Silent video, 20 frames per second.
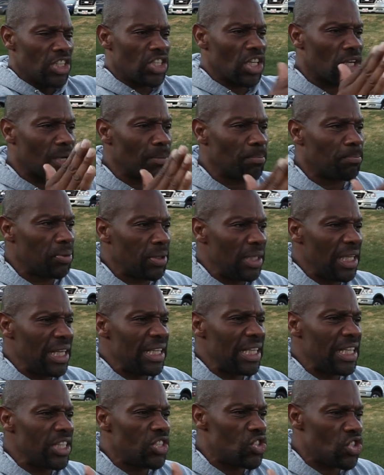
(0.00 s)
to
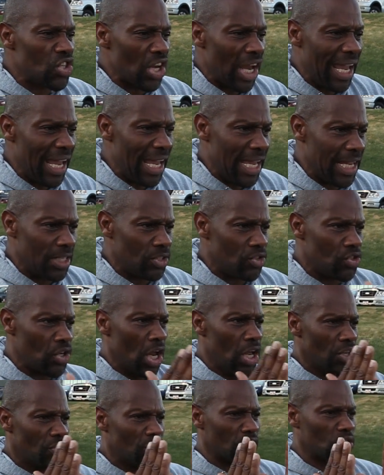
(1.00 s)
completely change
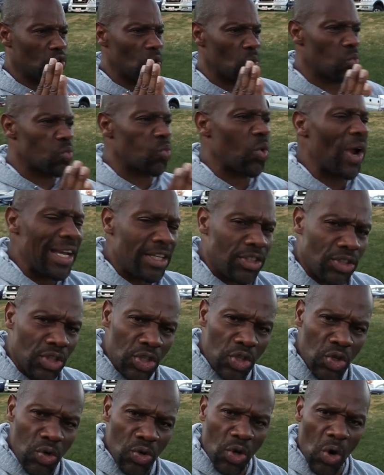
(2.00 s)
the
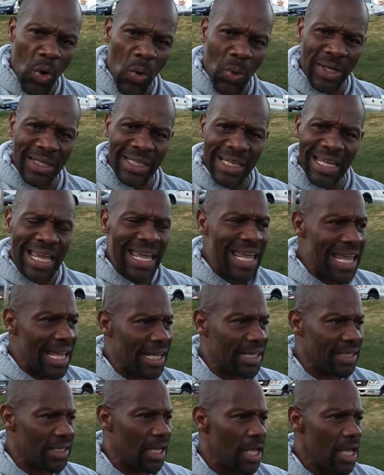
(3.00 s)
direction you're going
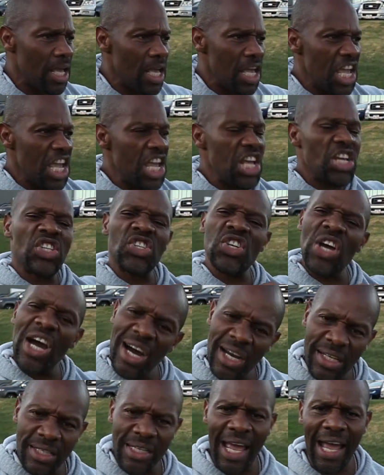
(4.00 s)
in, it is
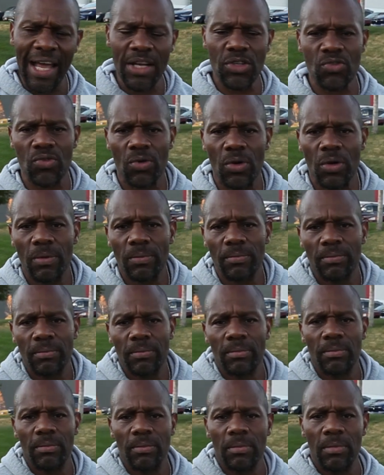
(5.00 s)
unnatural.
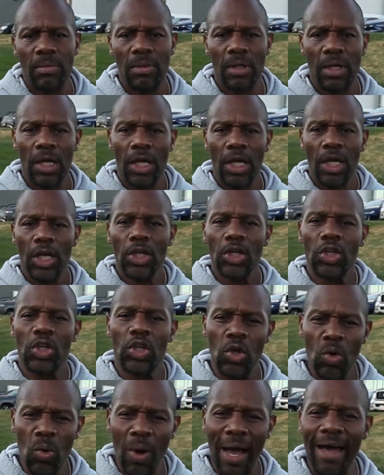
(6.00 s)

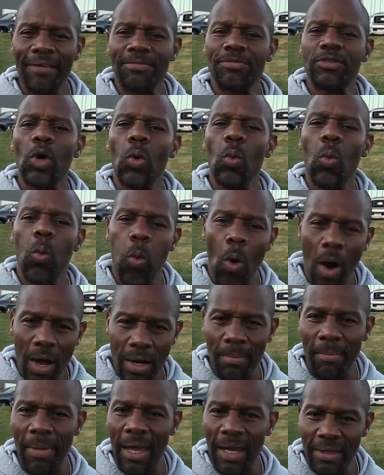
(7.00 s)
You have to want
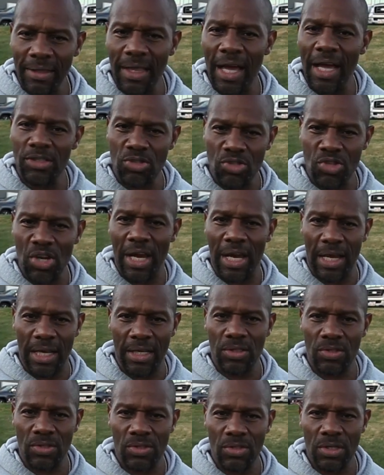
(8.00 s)
to make that
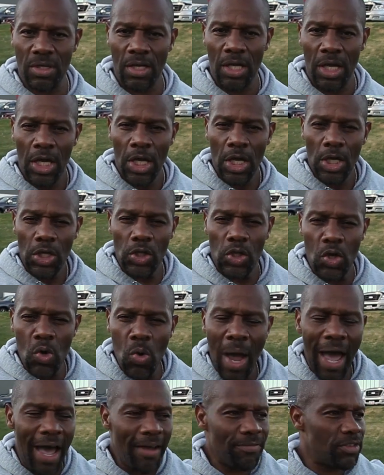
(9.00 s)
change.
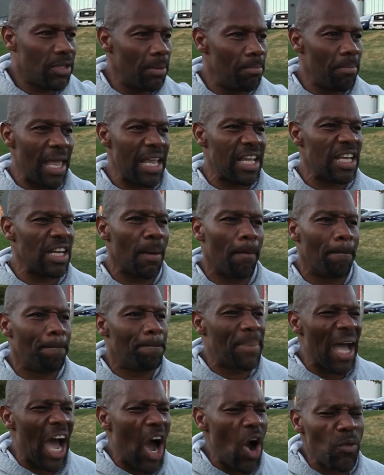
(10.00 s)
You have to make an
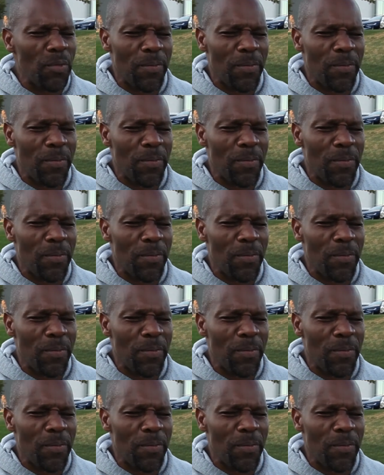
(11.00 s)
about